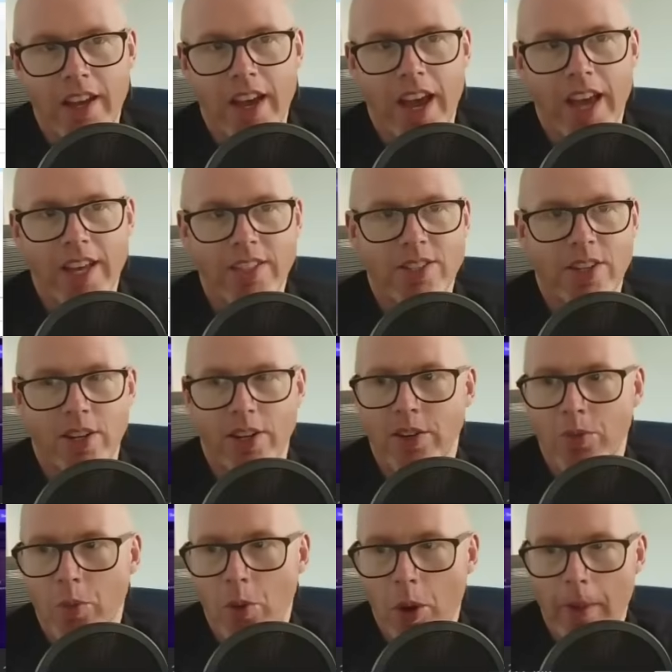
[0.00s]

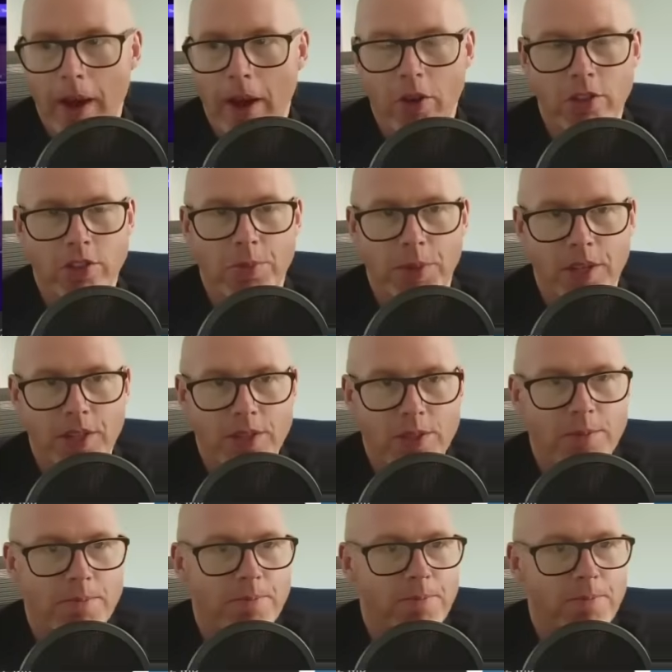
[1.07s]
Excellent. What about Octopus?